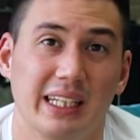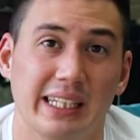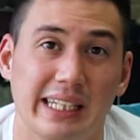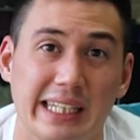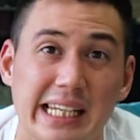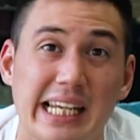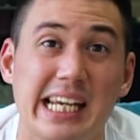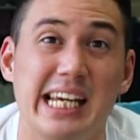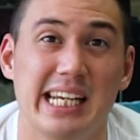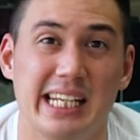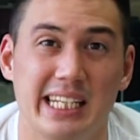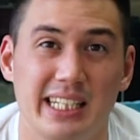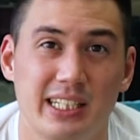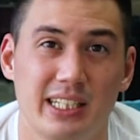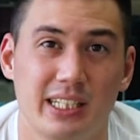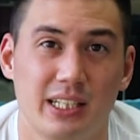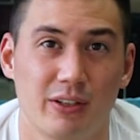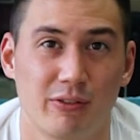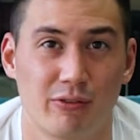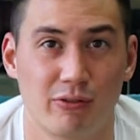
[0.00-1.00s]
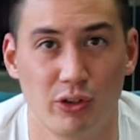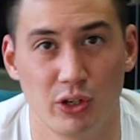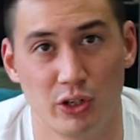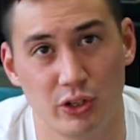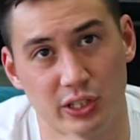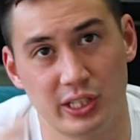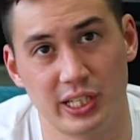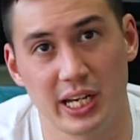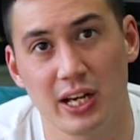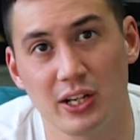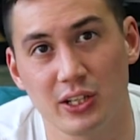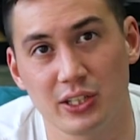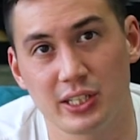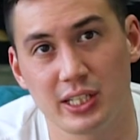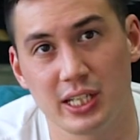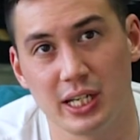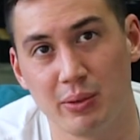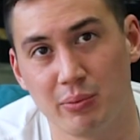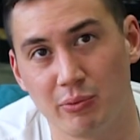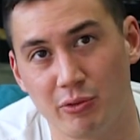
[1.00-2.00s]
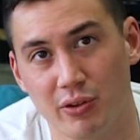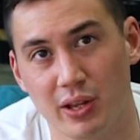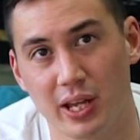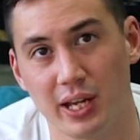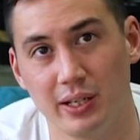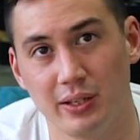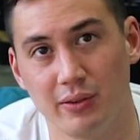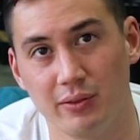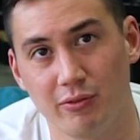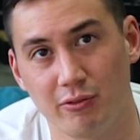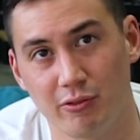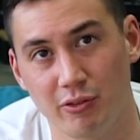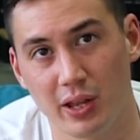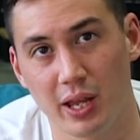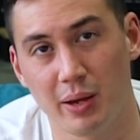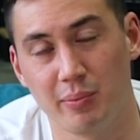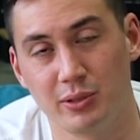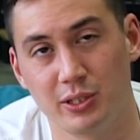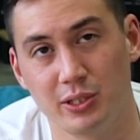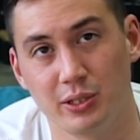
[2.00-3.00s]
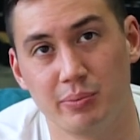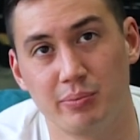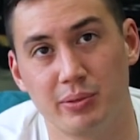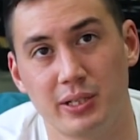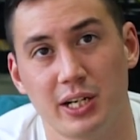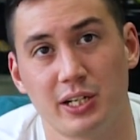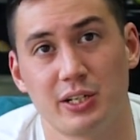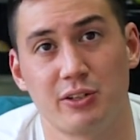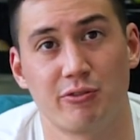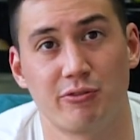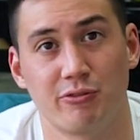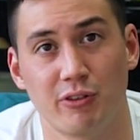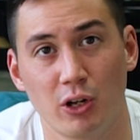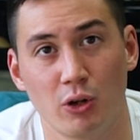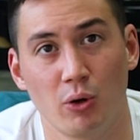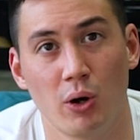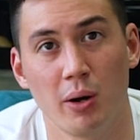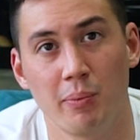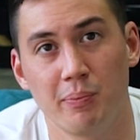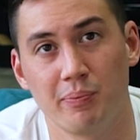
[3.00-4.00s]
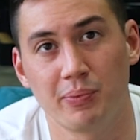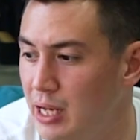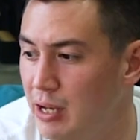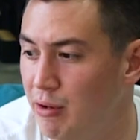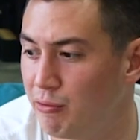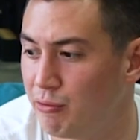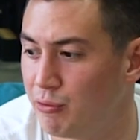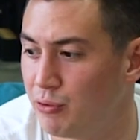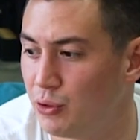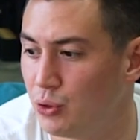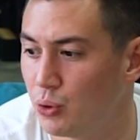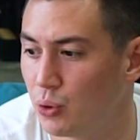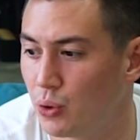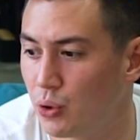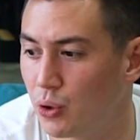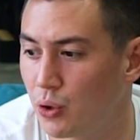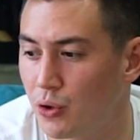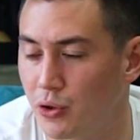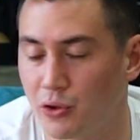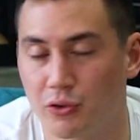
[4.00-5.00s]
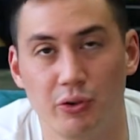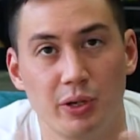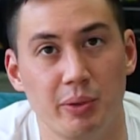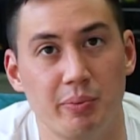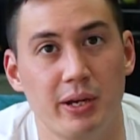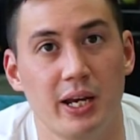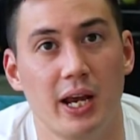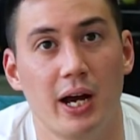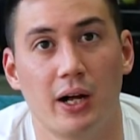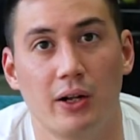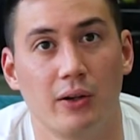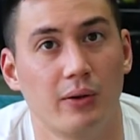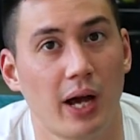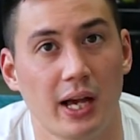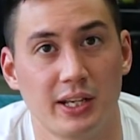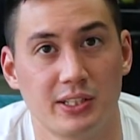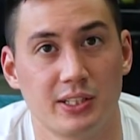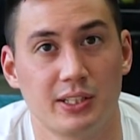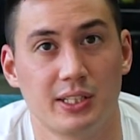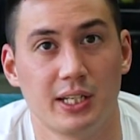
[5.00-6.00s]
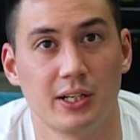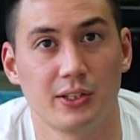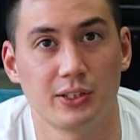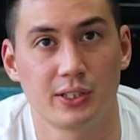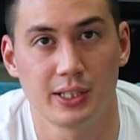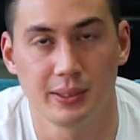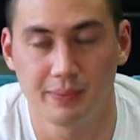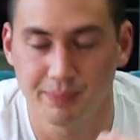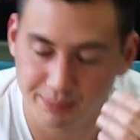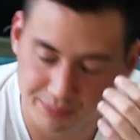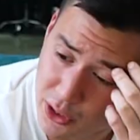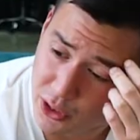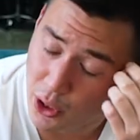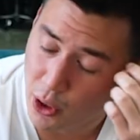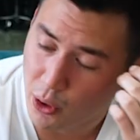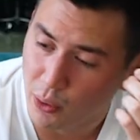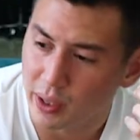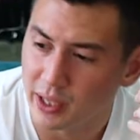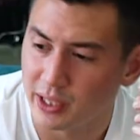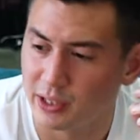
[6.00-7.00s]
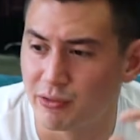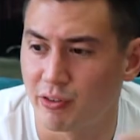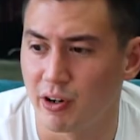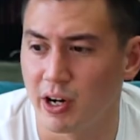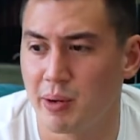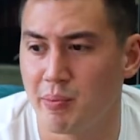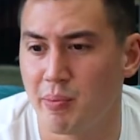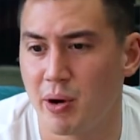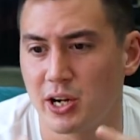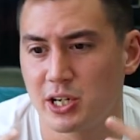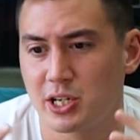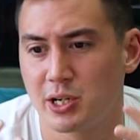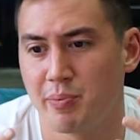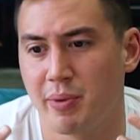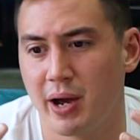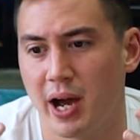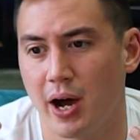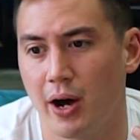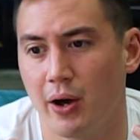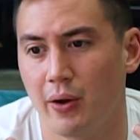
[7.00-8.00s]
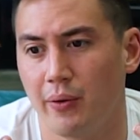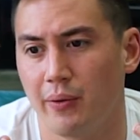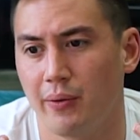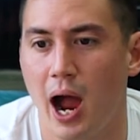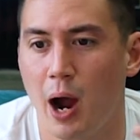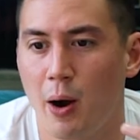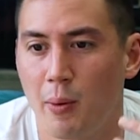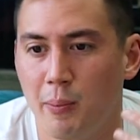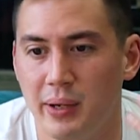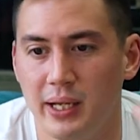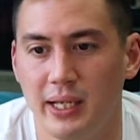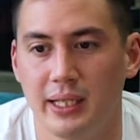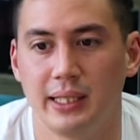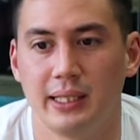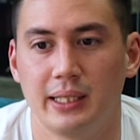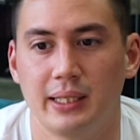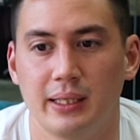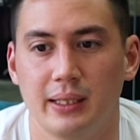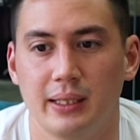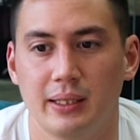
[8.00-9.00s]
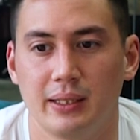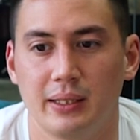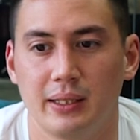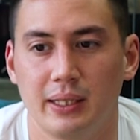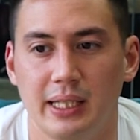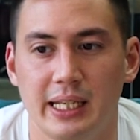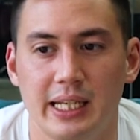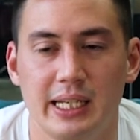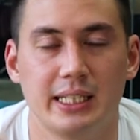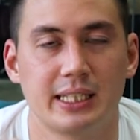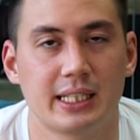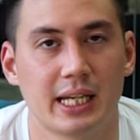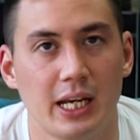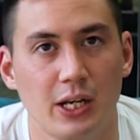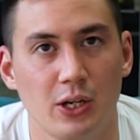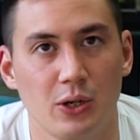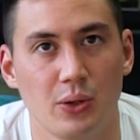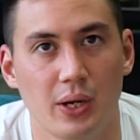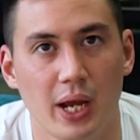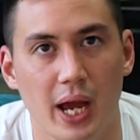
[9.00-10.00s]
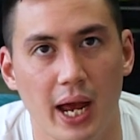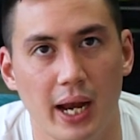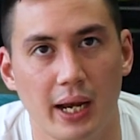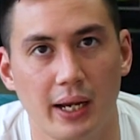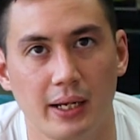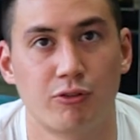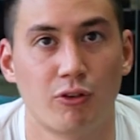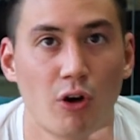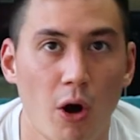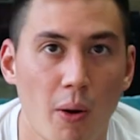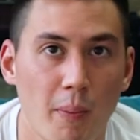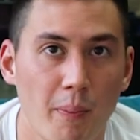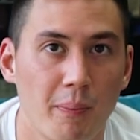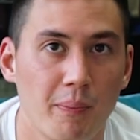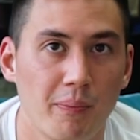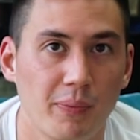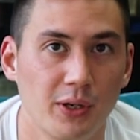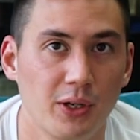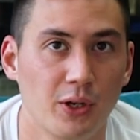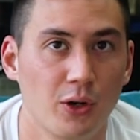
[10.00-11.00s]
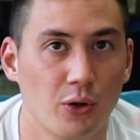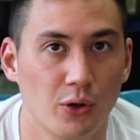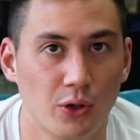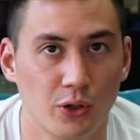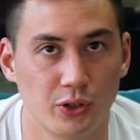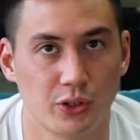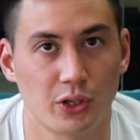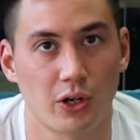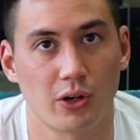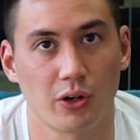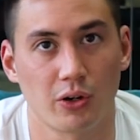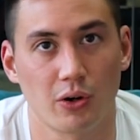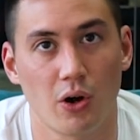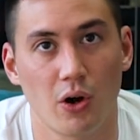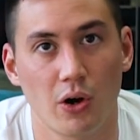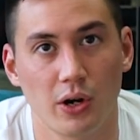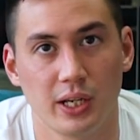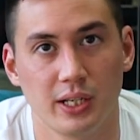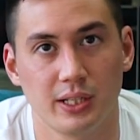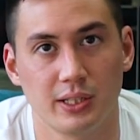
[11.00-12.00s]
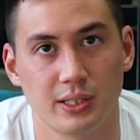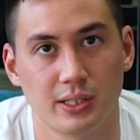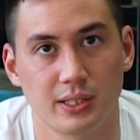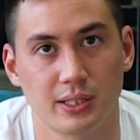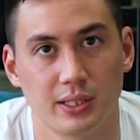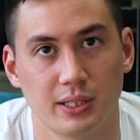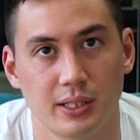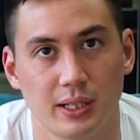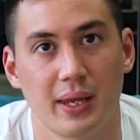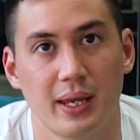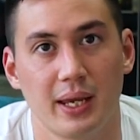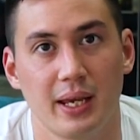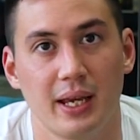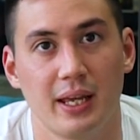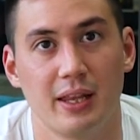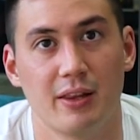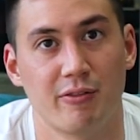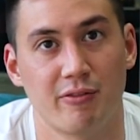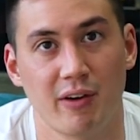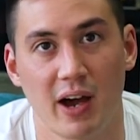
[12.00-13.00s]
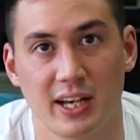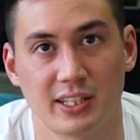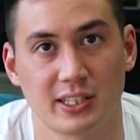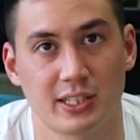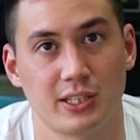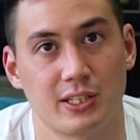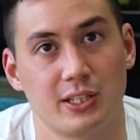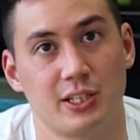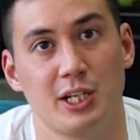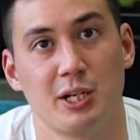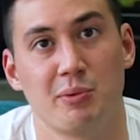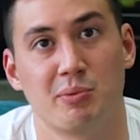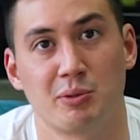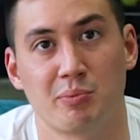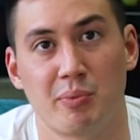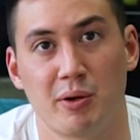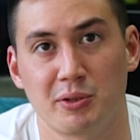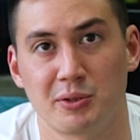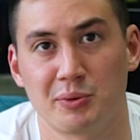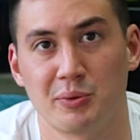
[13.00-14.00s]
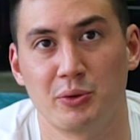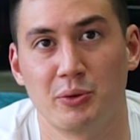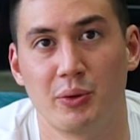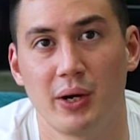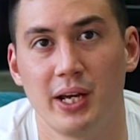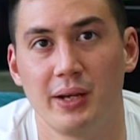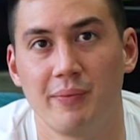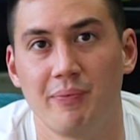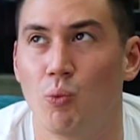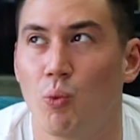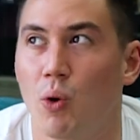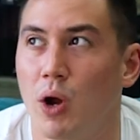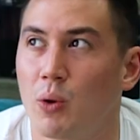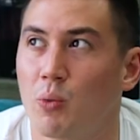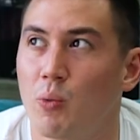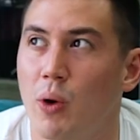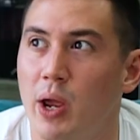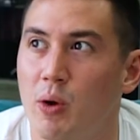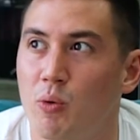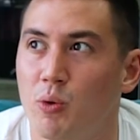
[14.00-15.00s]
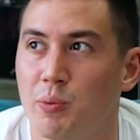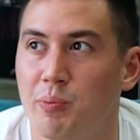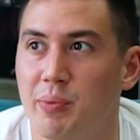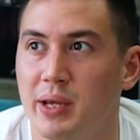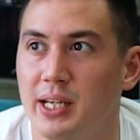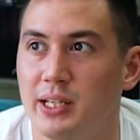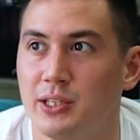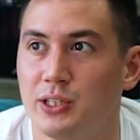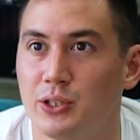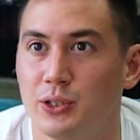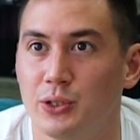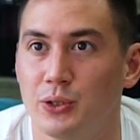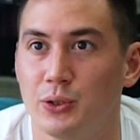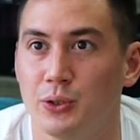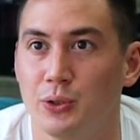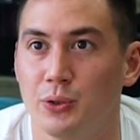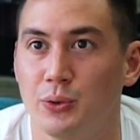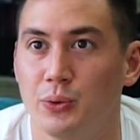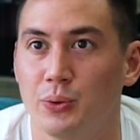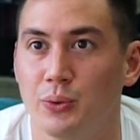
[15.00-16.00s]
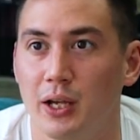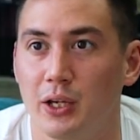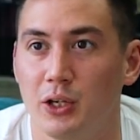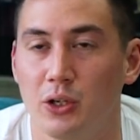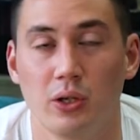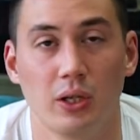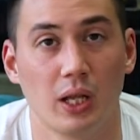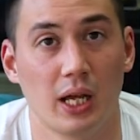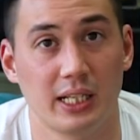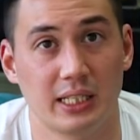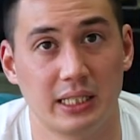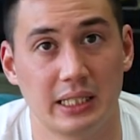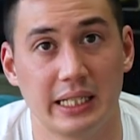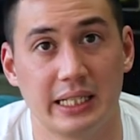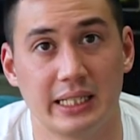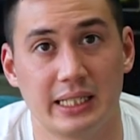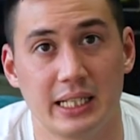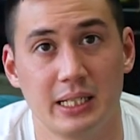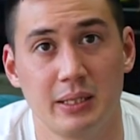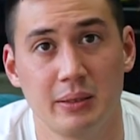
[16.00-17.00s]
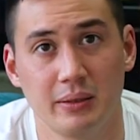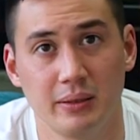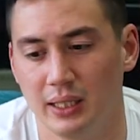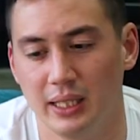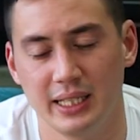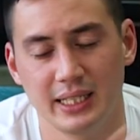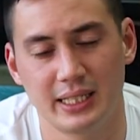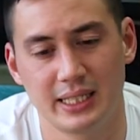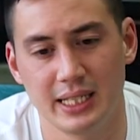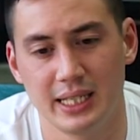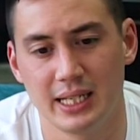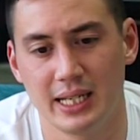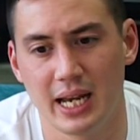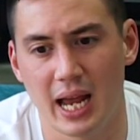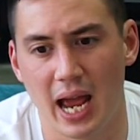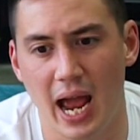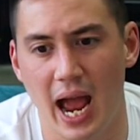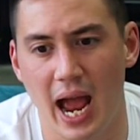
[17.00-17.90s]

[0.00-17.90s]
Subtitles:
leads for your sales team for them to potentially follow up if your 3PL has a sales team. So it's very much about how many leads can you get from, your target audience in the fastest and cheapest possible way. One way would be to utilize LinkedIn. LinkedIn